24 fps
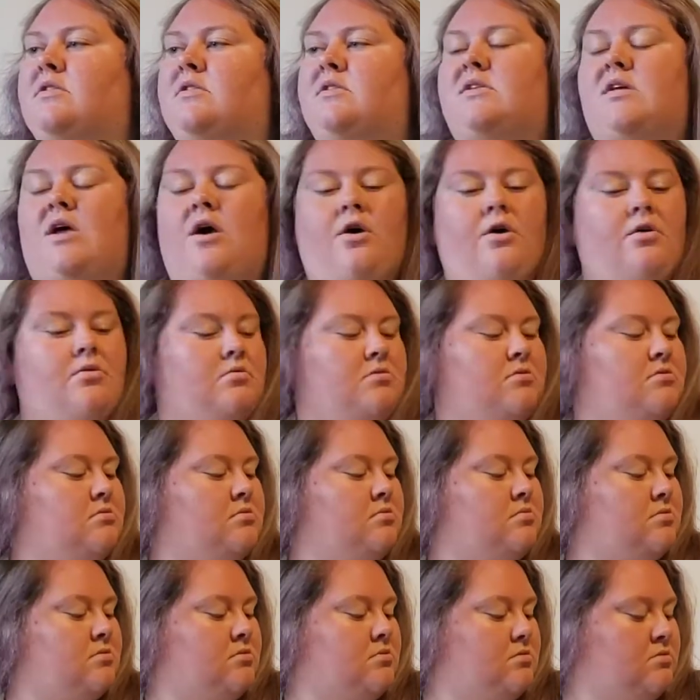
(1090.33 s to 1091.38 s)
So,
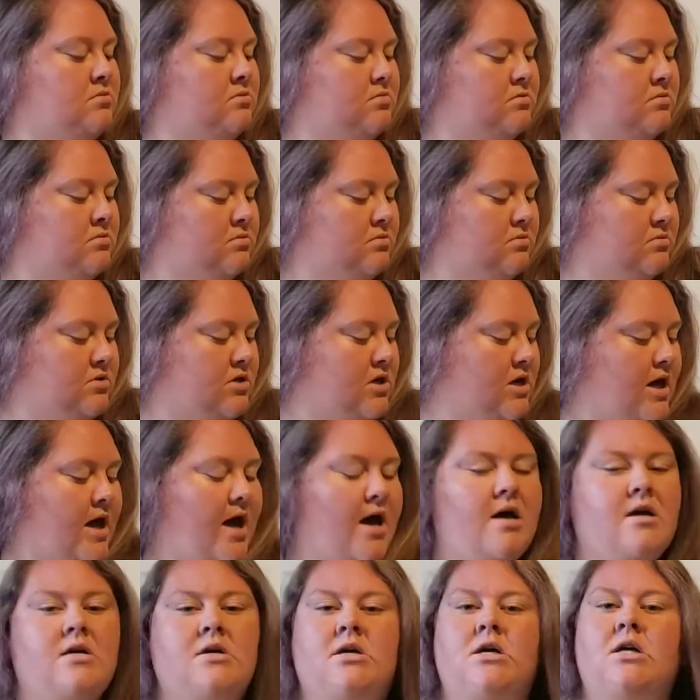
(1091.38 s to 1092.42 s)
yeah.
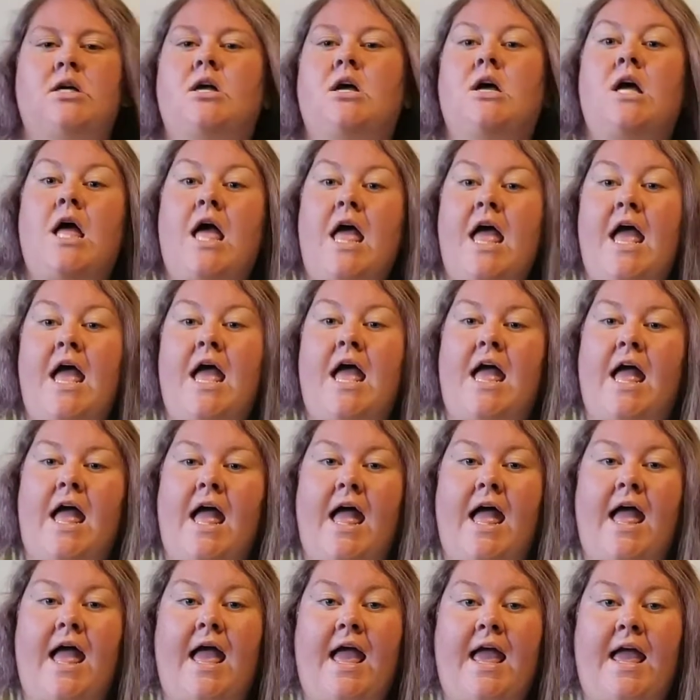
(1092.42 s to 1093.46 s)

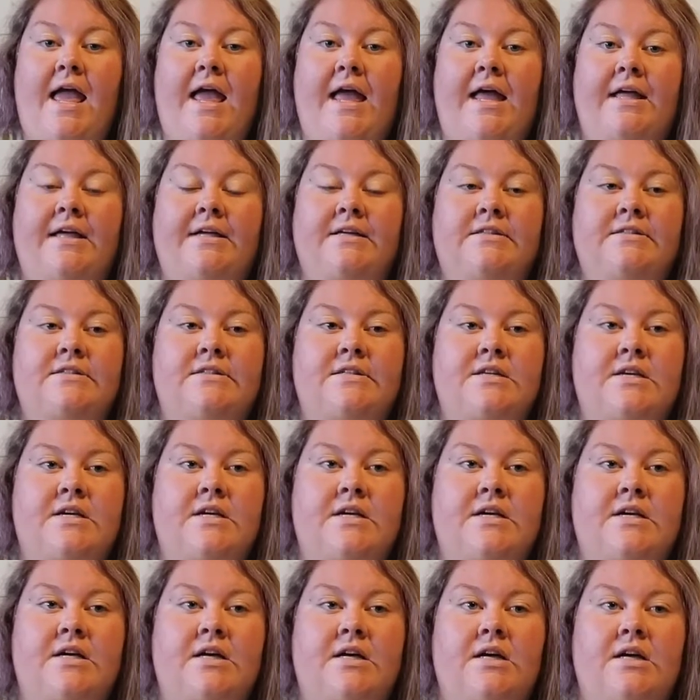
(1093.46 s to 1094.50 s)
And
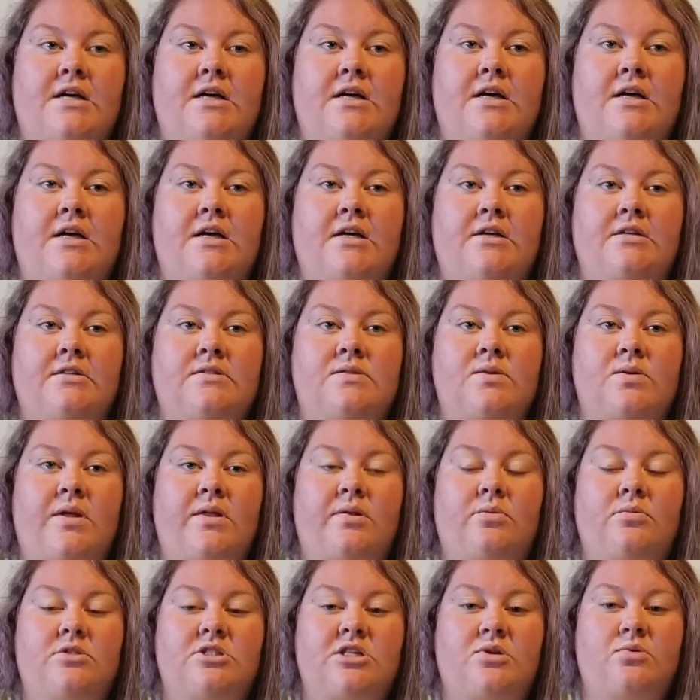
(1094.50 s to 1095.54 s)
so
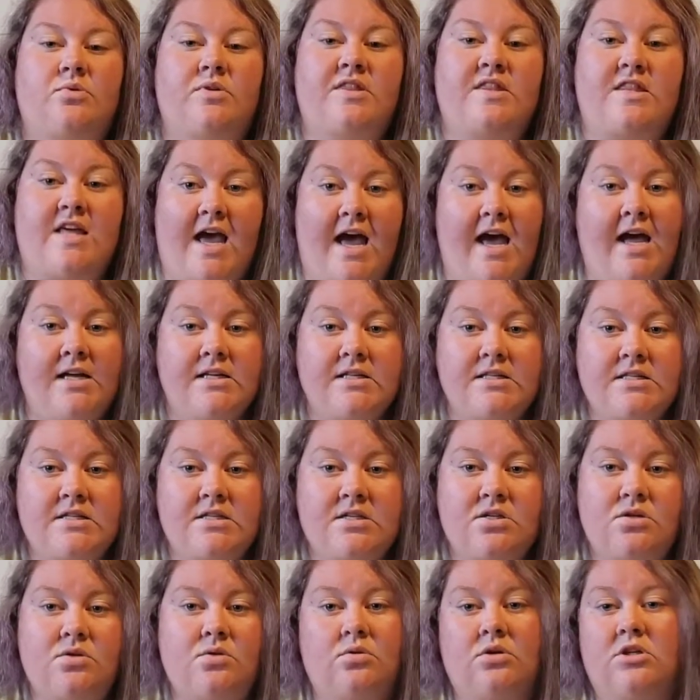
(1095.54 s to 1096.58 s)
now that we're done with that,
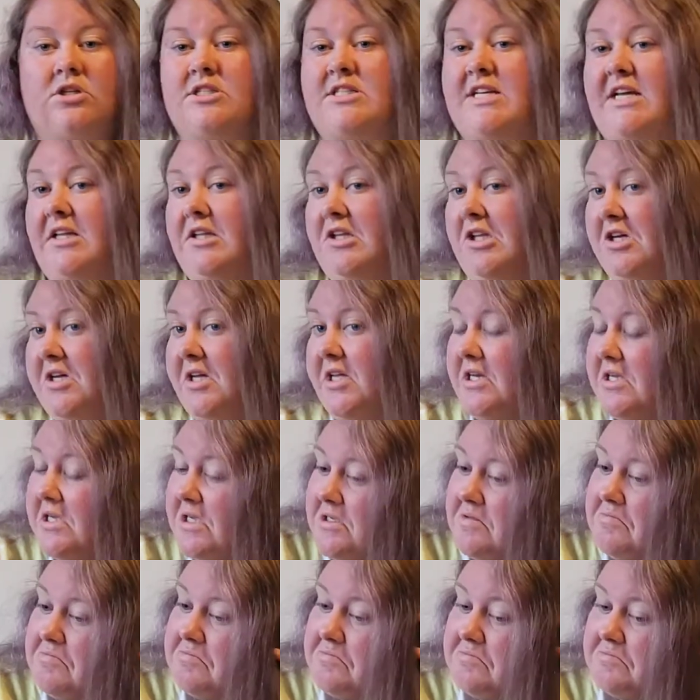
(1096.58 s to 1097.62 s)
we're gonna take a look at
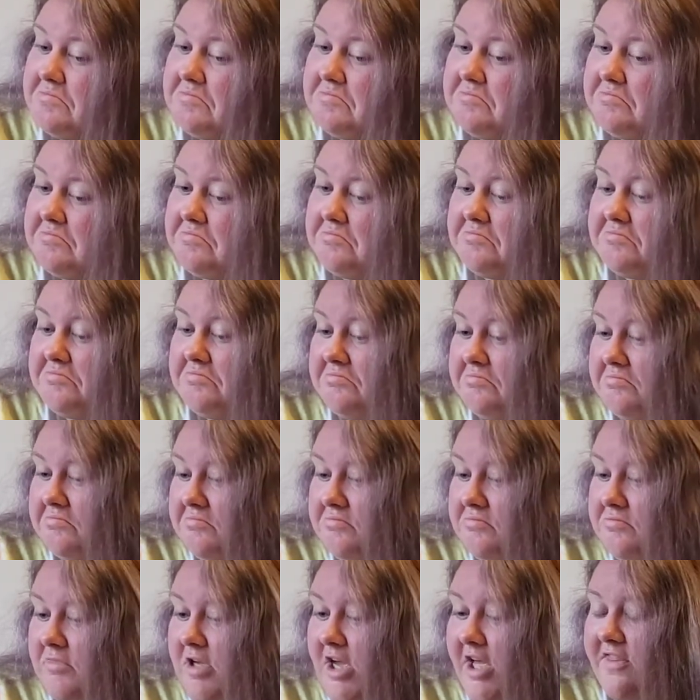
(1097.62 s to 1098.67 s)
it.
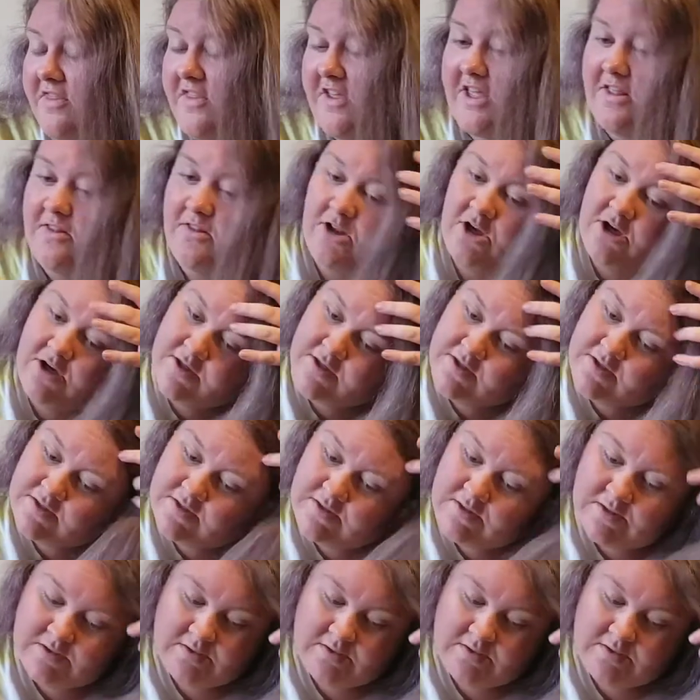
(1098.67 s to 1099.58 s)
I think it looks